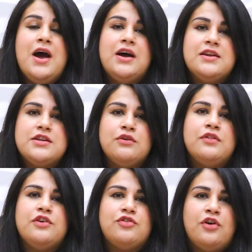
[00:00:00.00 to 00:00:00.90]
Until
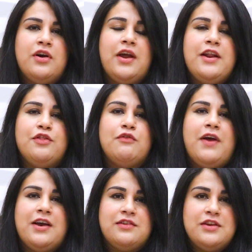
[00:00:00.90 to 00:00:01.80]
they start getting their
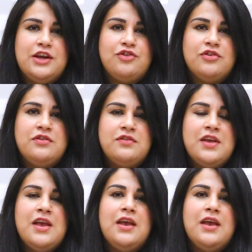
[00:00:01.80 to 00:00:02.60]
vaccinations,